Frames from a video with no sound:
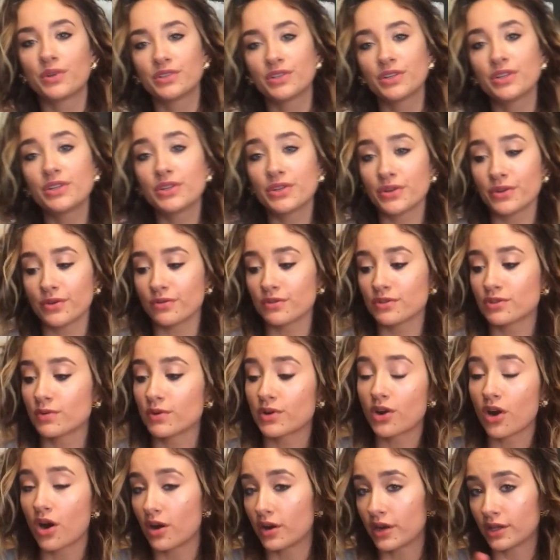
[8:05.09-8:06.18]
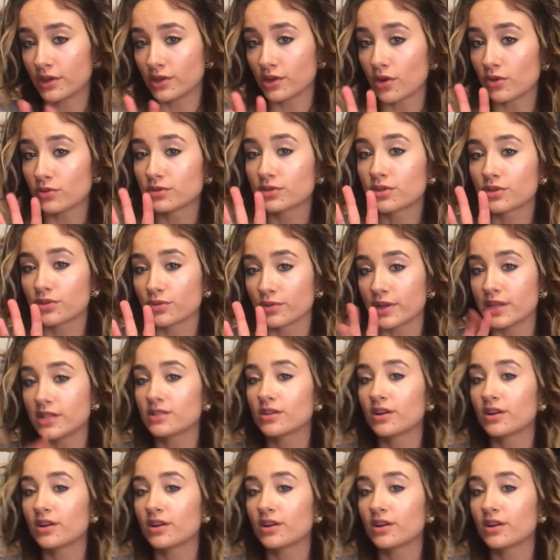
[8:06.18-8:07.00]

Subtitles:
to use regarding those 3